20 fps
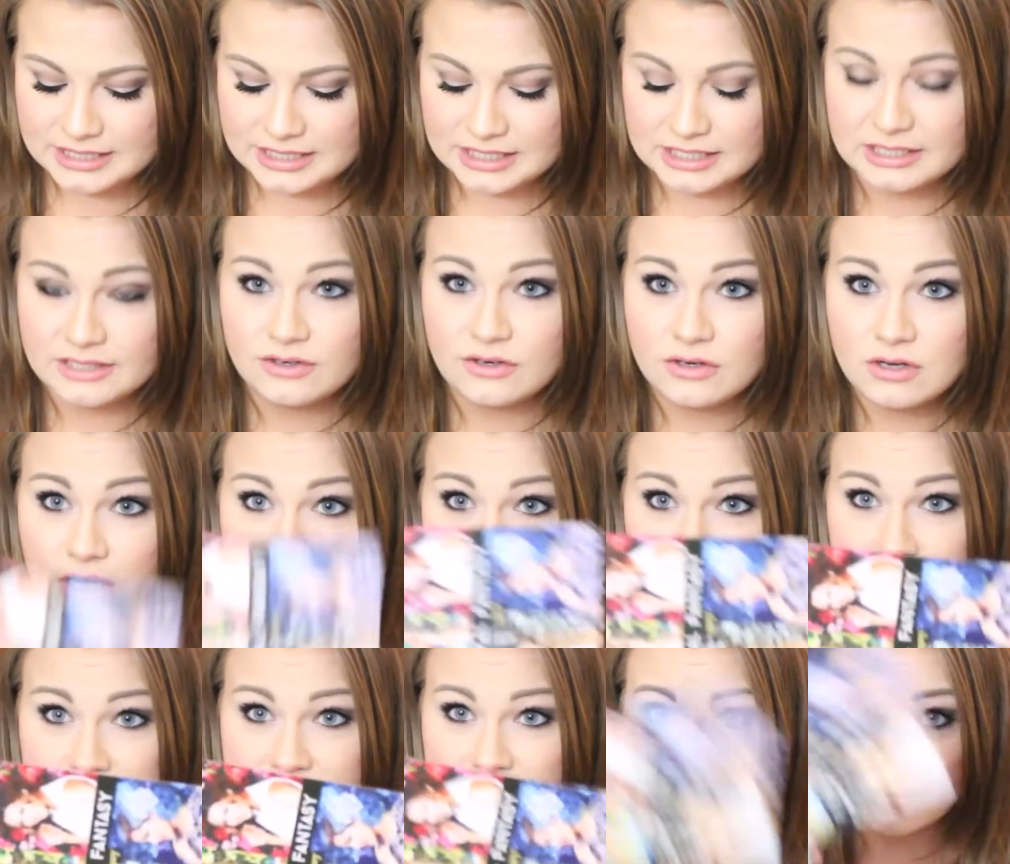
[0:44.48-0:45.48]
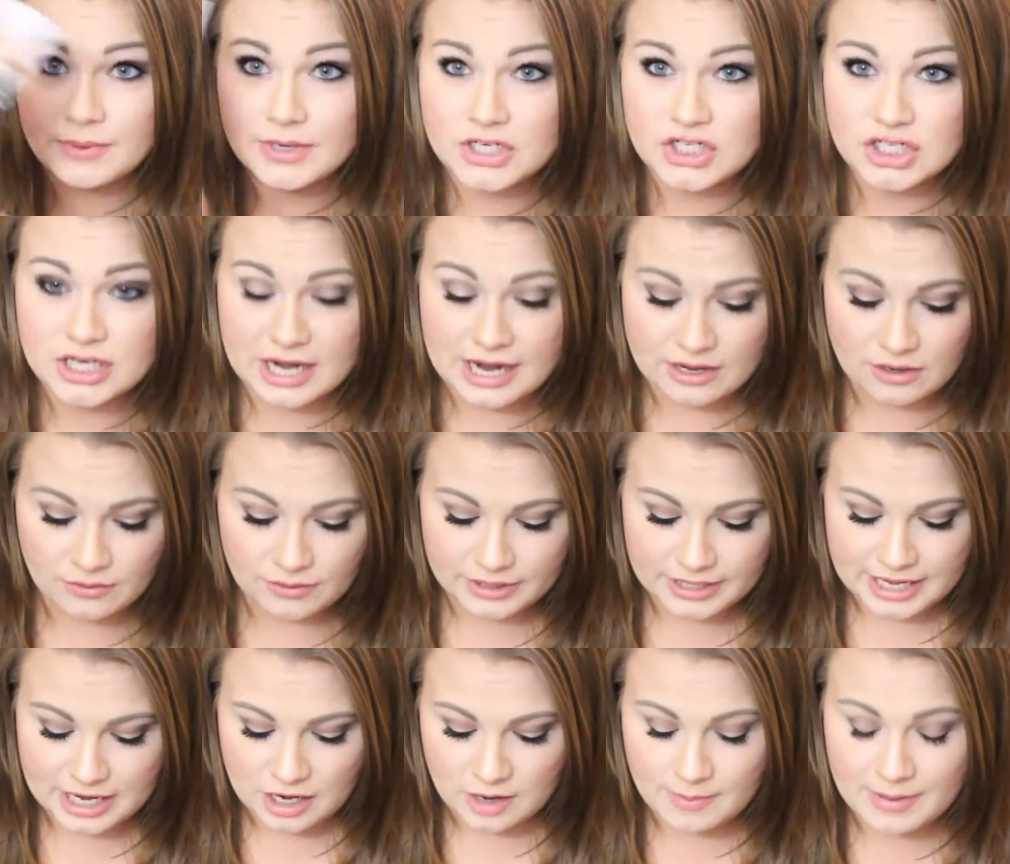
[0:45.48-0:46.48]
the little card here, which I don't really
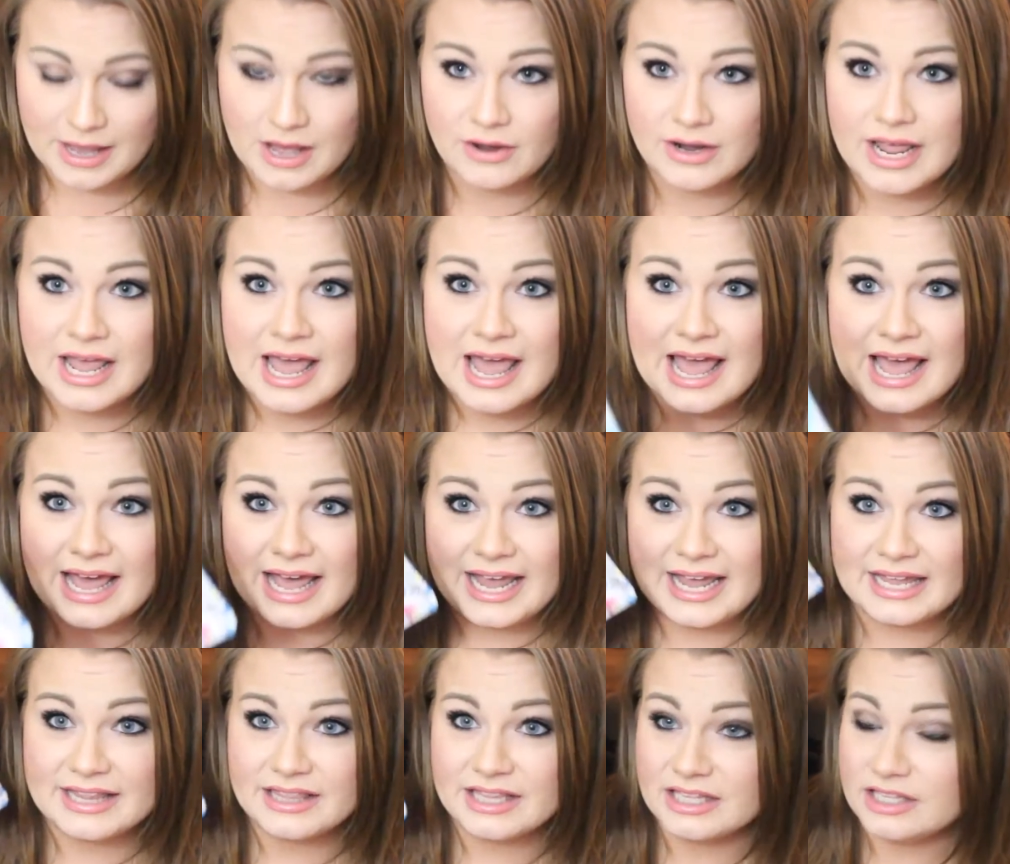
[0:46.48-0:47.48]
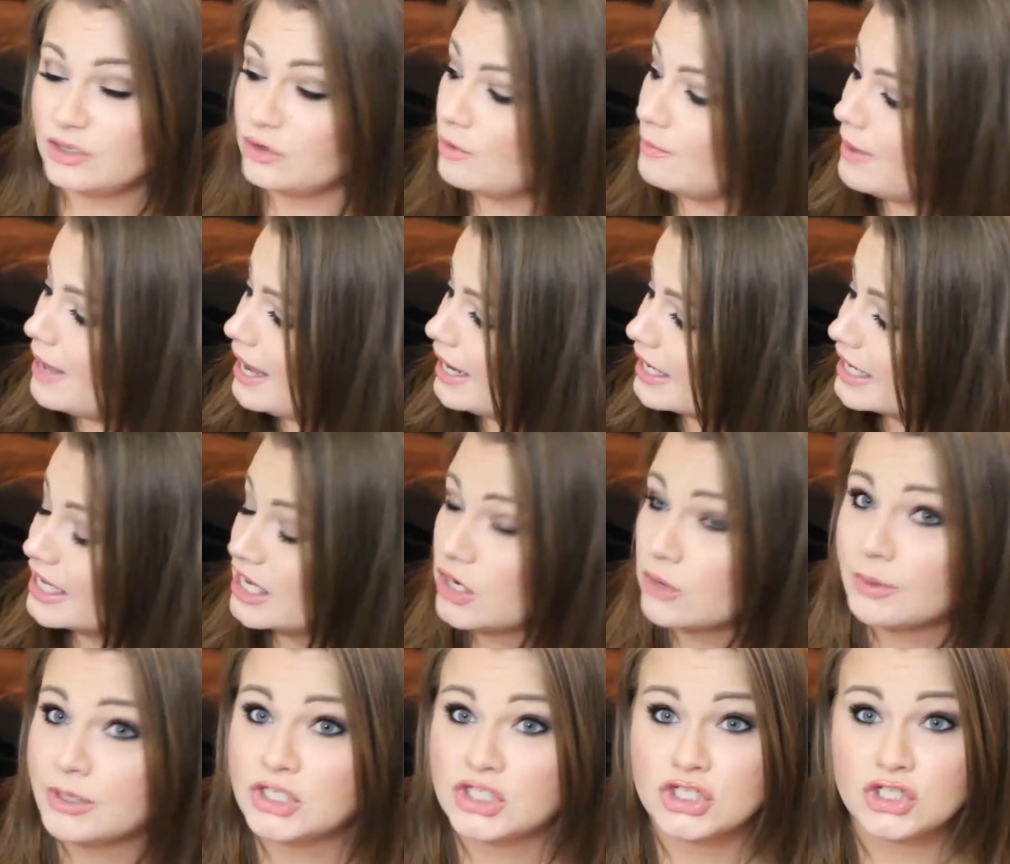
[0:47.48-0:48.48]
care about, and the little bag
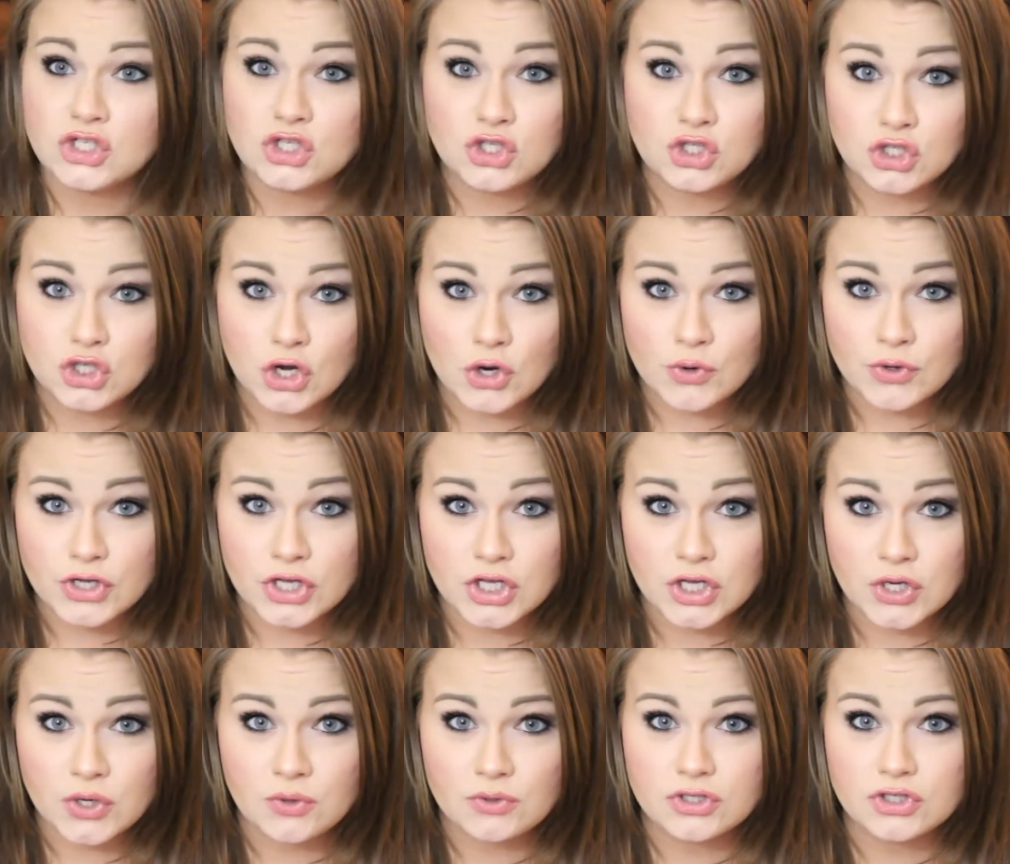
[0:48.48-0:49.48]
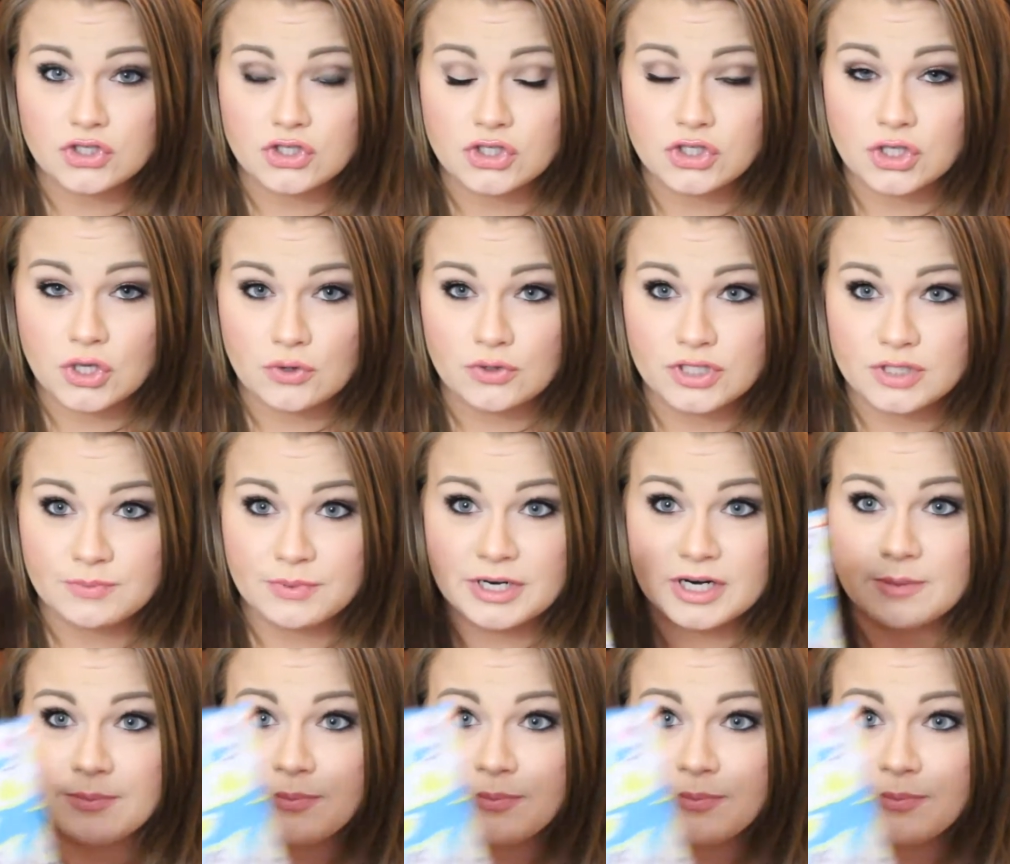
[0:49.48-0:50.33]
here, which is so cute, so spring